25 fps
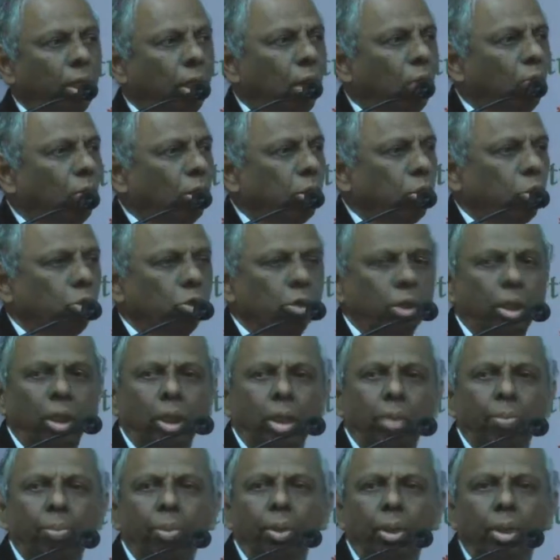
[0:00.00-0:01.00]
allowed us to
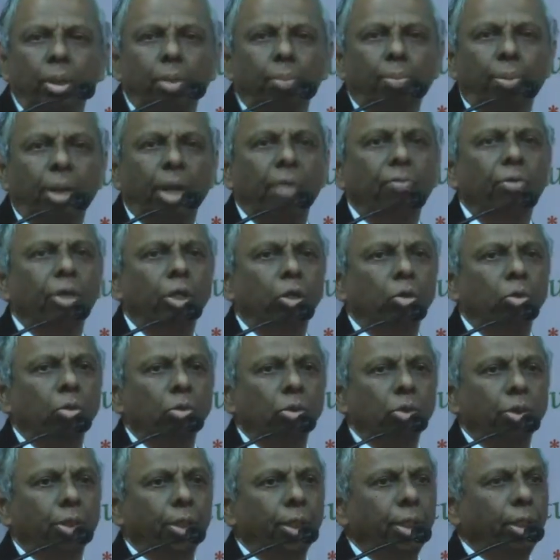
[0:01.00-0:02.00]
set up a private
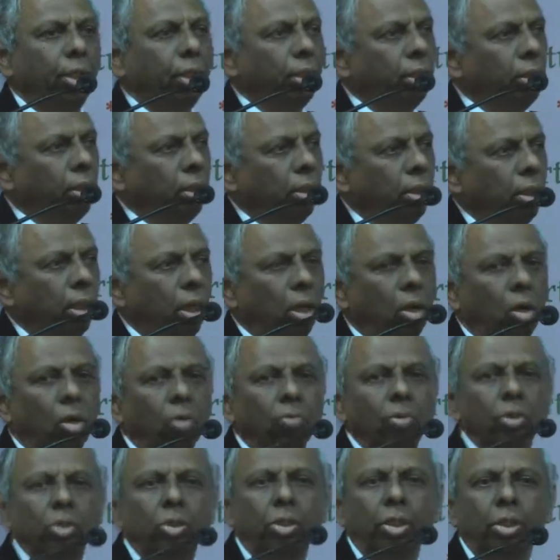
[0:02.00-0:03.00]
university
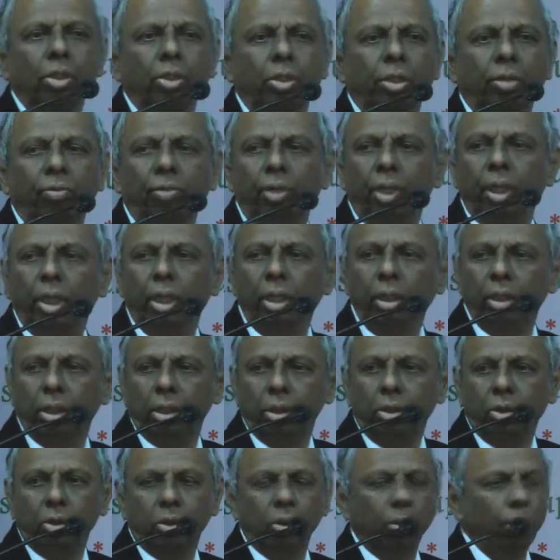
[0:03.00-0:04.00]
along with 6-7
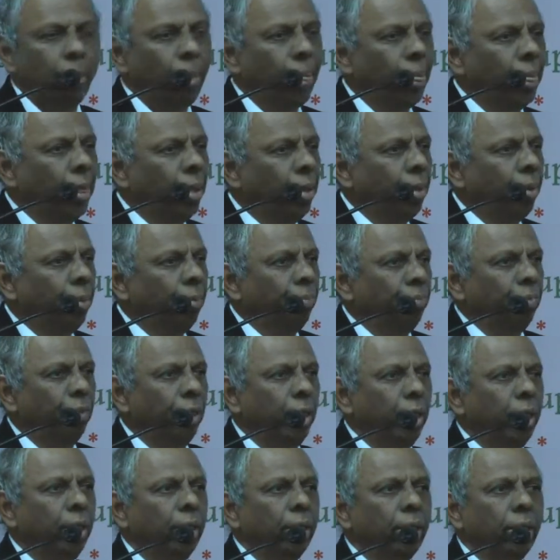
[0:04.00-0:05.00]
others.
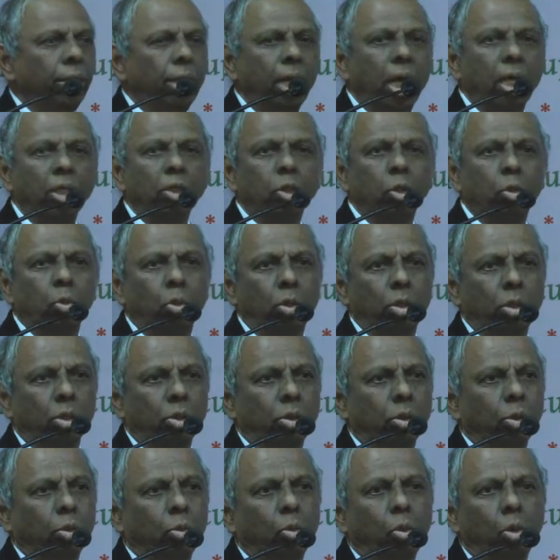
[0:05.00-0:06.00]
The task
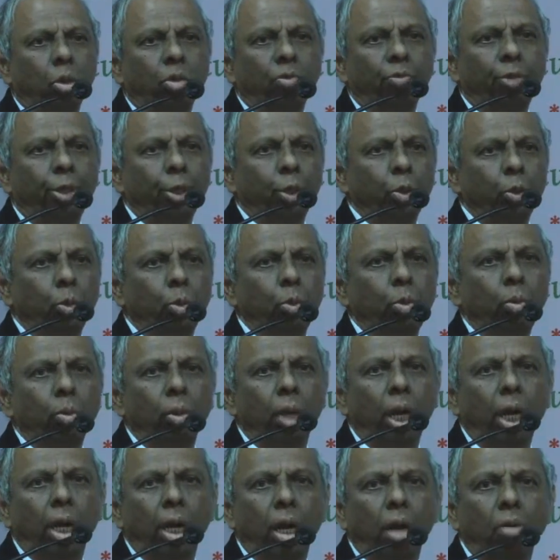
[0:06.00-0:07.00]
was, what do we do
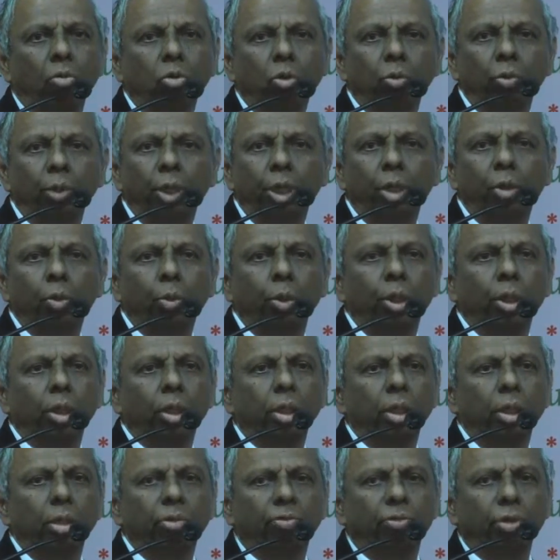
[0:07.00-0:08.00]
and how do we do
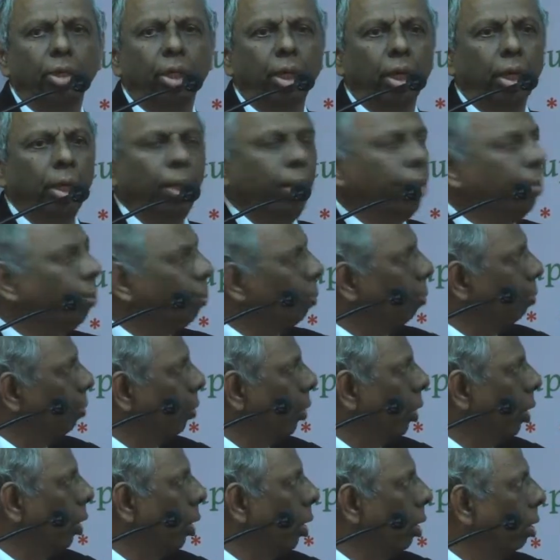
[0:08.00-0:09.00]
it differently?
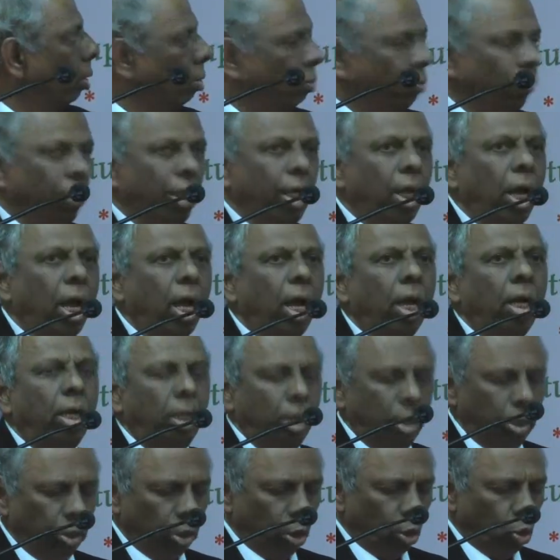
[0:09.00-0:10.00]
We
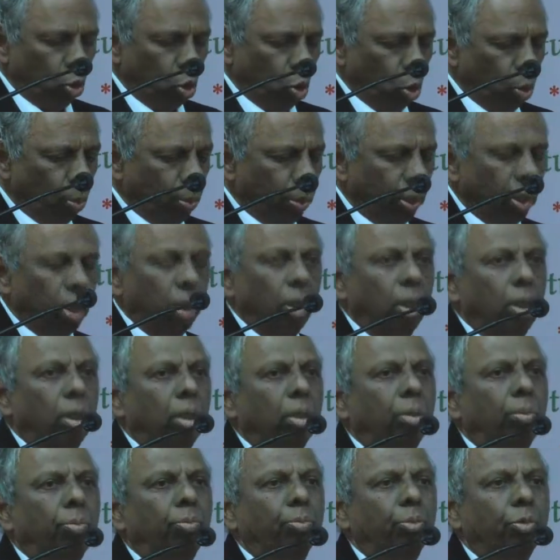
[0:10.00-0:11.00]
had in the group
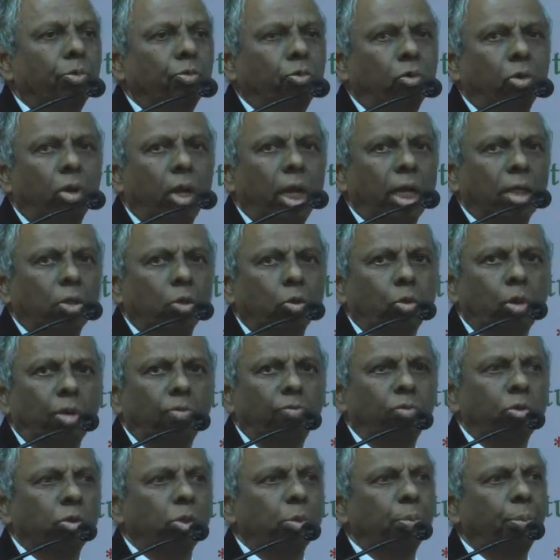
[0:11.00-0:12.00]
4 lakh
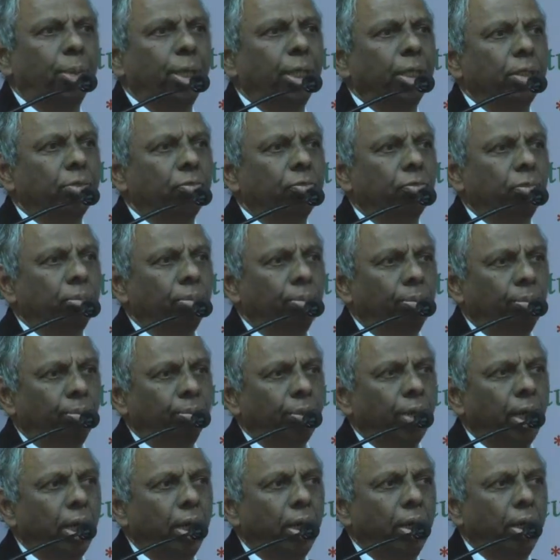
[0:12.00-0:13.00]
square foot space,
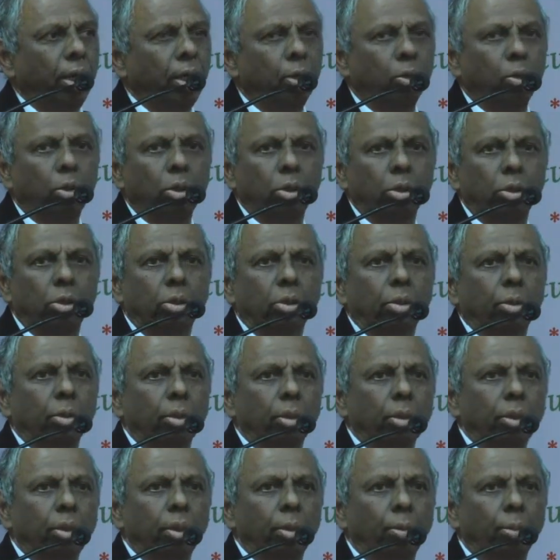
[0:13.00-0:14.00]
and it was
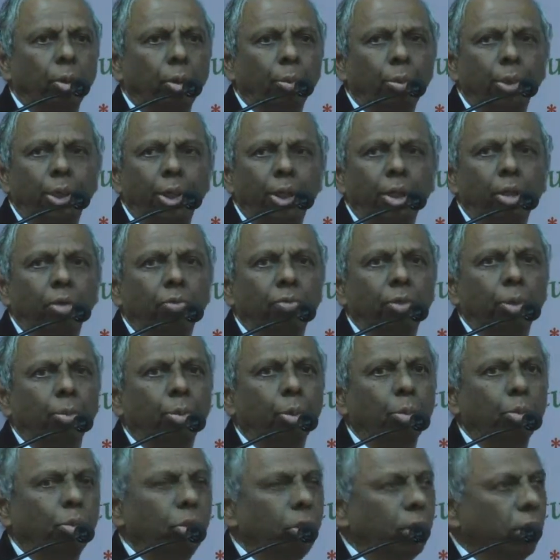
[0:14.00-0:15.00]
the property of the
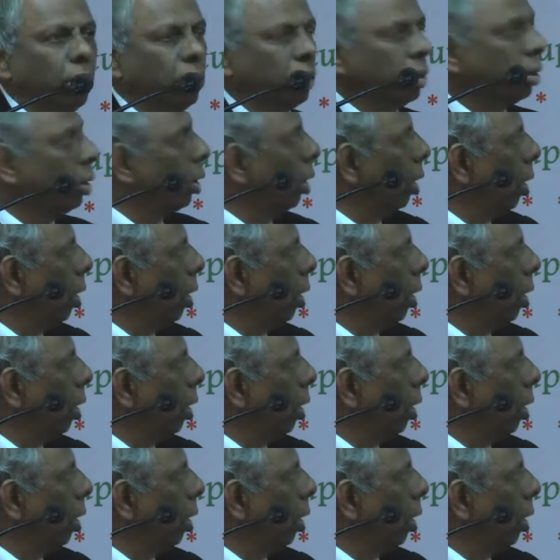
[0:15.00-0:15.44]
promoters.